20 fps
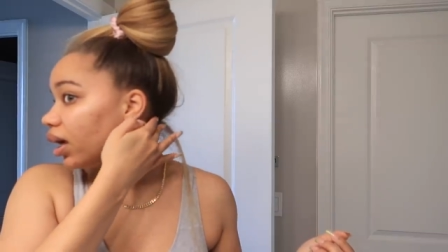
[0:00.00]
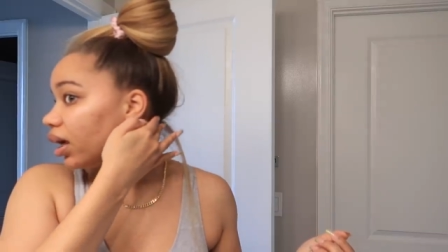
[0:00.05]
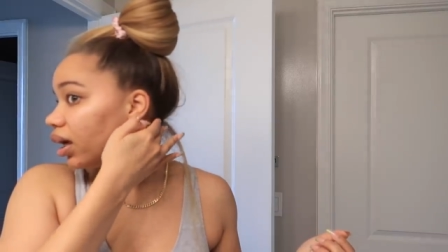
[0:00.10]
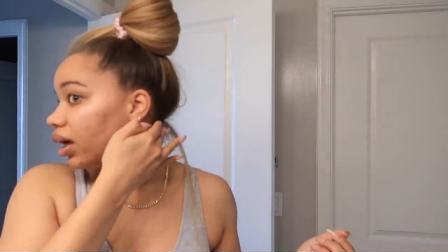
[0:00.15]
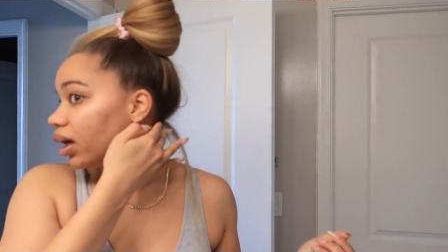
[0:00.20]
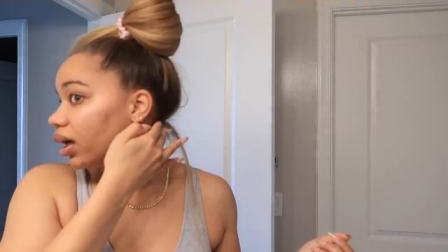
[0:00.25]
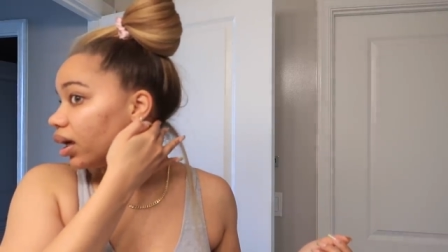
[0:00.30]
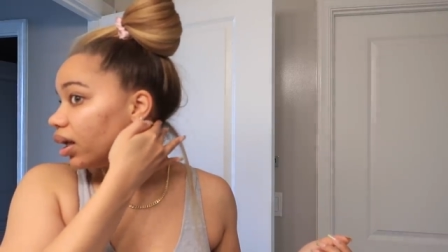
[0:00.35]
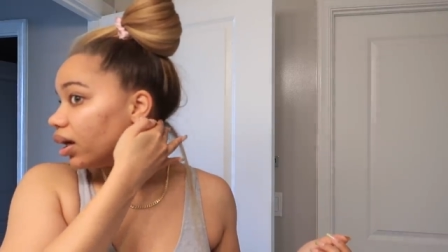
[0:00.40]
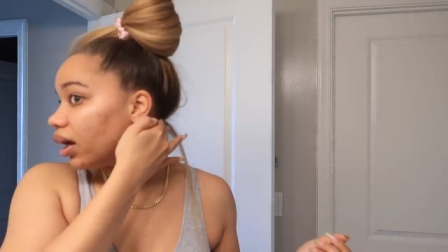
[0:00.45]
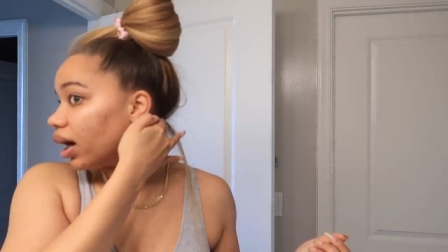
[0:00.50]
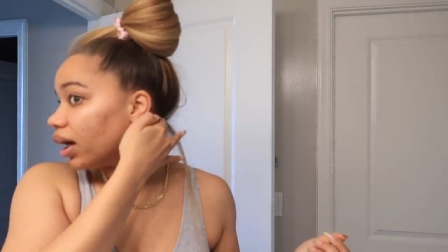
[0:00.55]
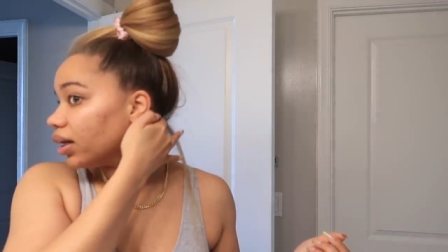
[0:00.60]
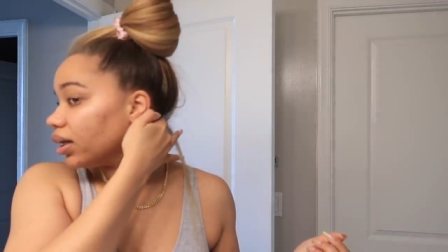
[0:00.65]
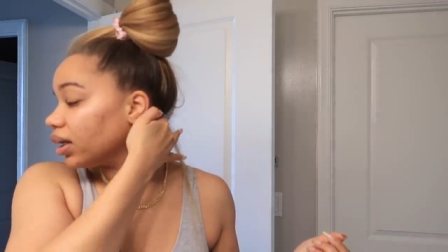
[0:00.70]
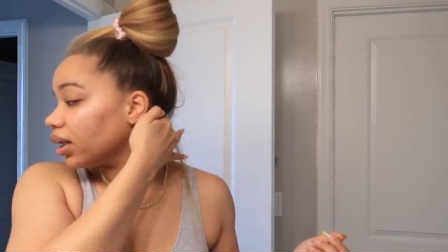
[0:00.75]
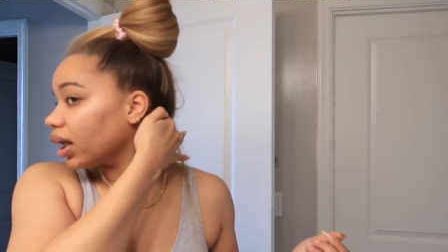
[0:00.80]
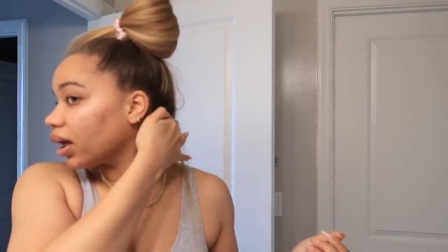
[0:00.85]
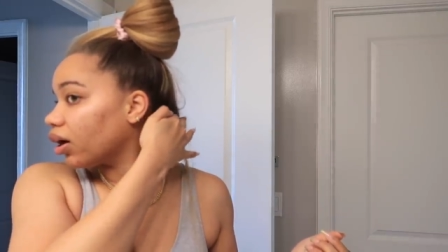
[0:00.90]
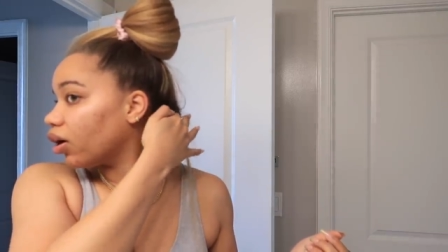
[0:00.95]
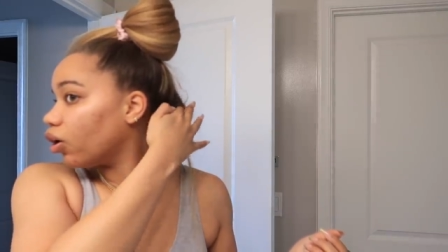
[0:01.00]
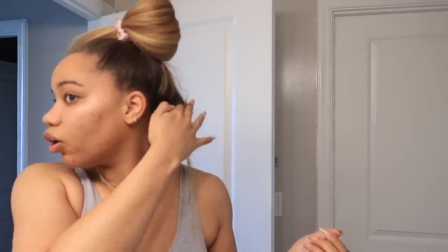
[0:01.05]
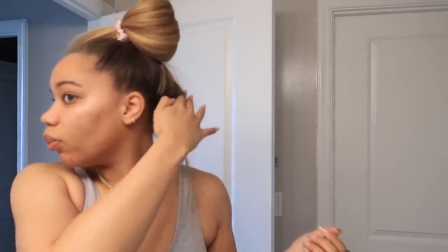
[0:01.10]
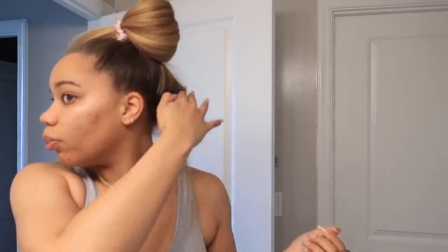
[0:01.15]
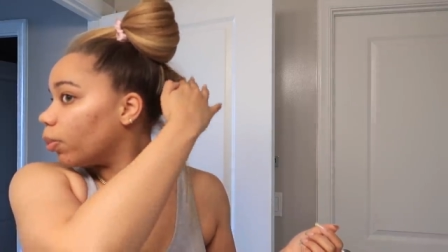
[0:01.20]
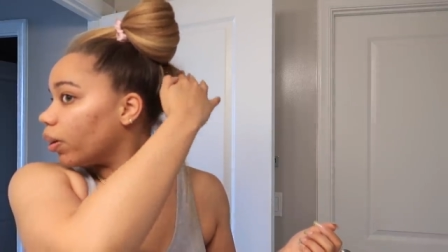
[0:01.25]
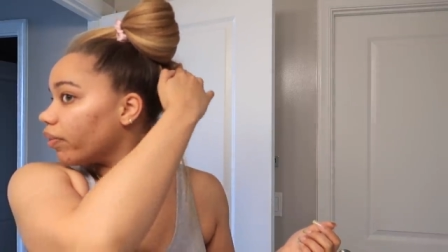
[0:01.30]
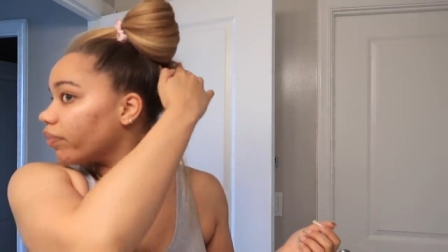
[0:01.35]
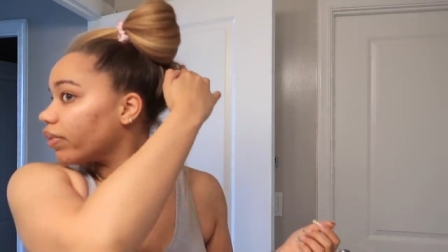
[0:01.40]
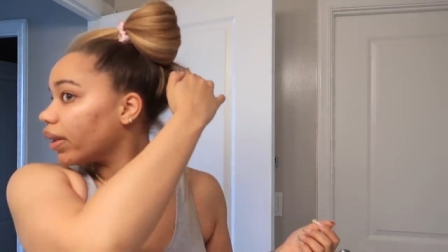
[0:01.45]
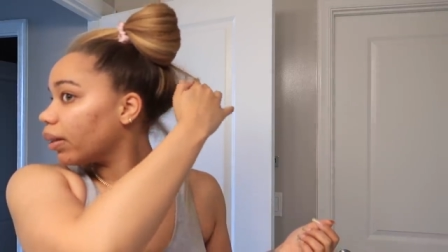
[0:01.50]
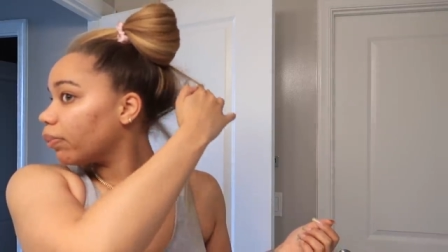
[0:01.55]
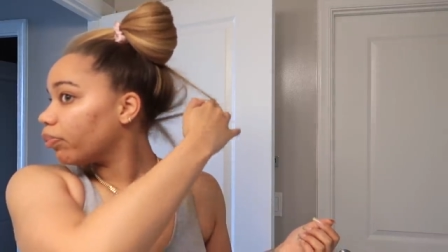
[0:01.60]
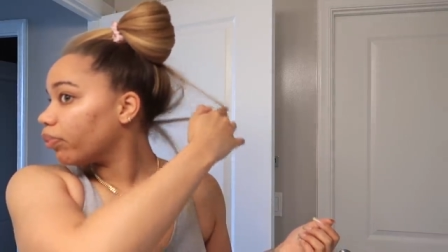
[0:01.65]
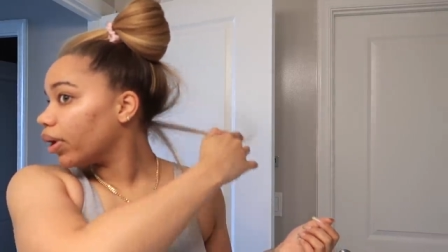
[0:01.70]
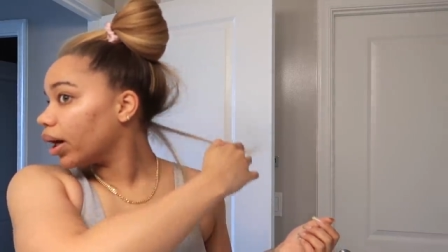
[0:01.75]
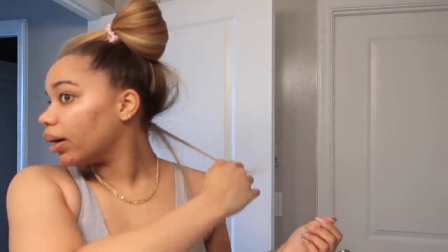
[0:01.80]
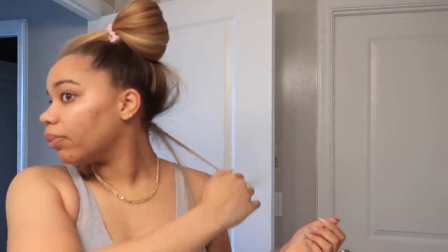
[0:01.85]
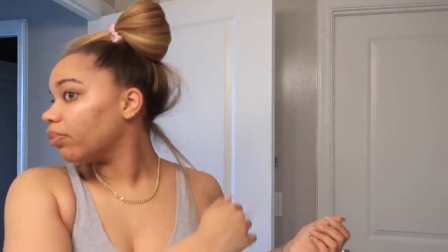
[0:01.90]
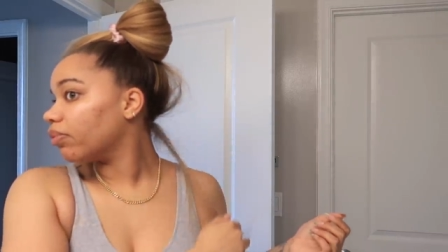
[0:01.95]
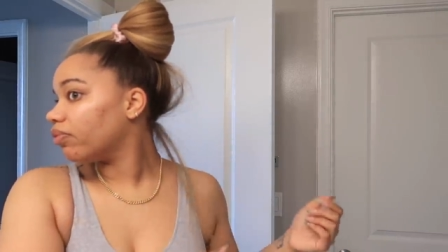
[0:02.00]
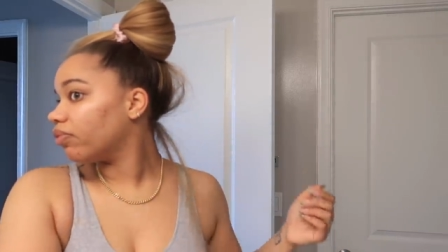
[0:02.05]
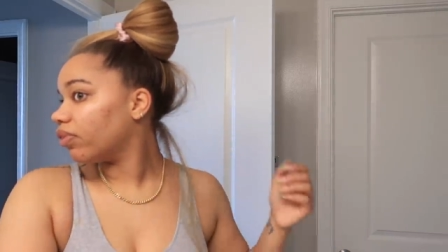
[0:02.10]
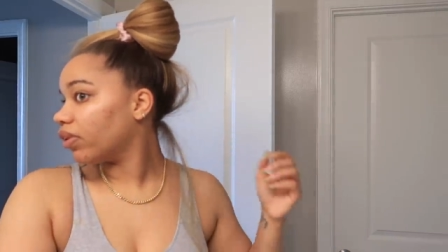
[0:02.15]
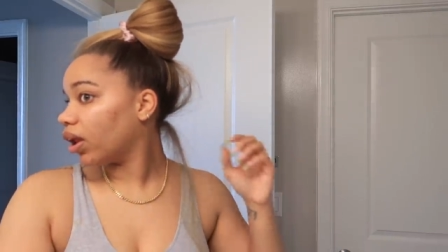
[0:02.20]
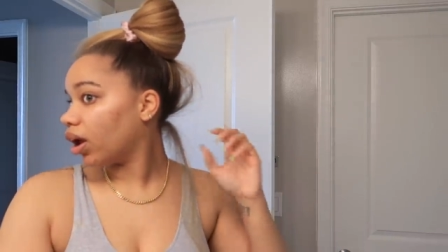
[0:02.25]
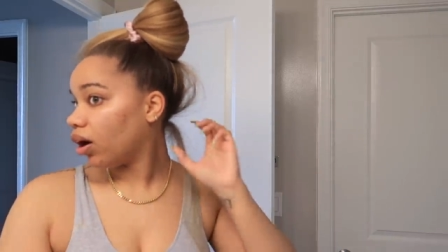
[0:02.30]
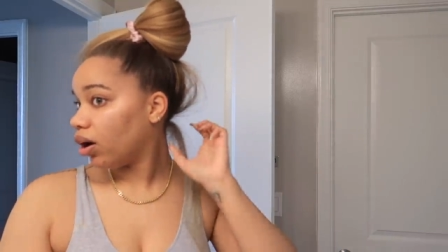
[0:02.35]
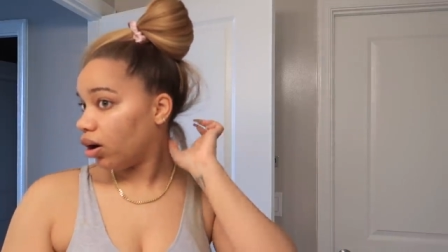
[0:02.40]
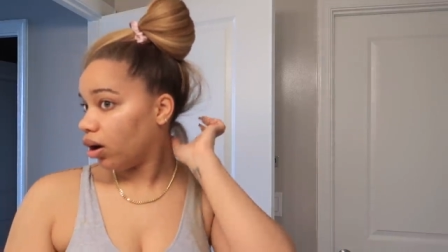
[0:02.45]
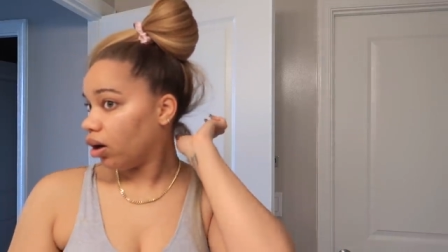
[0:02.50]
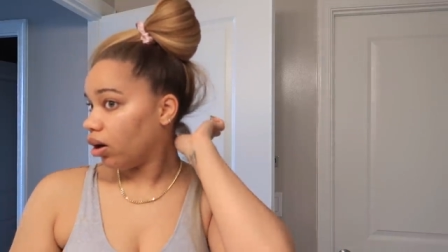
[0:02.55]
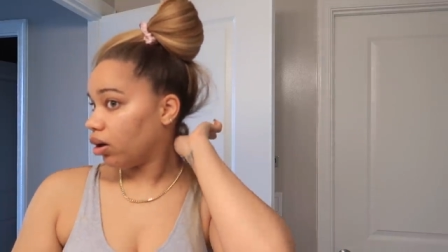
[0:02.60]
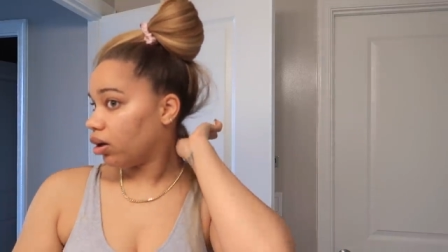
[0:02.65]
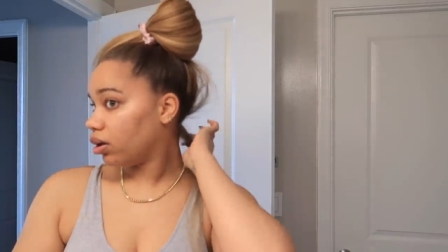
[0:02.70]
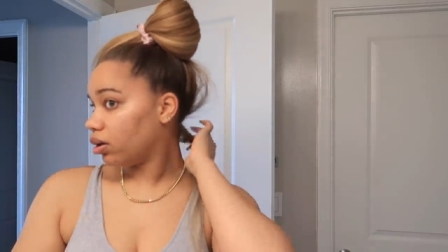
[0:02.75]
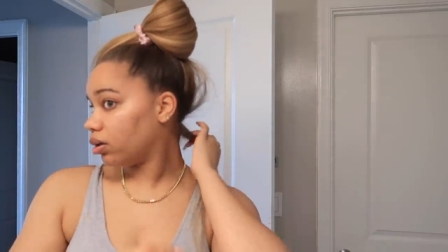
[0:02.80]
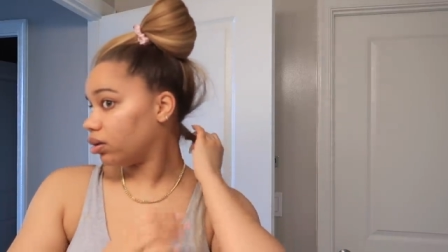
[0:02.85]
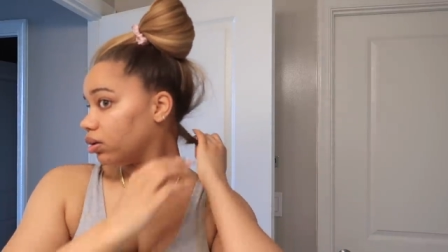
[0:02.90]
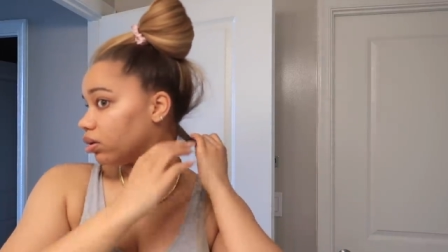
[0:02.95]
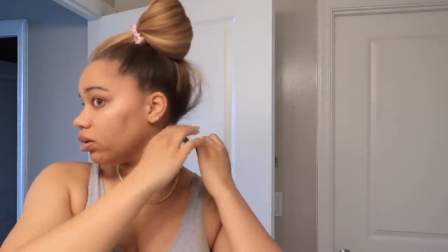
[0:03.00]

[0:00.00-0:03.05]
and I did like a whole birthday prep vlog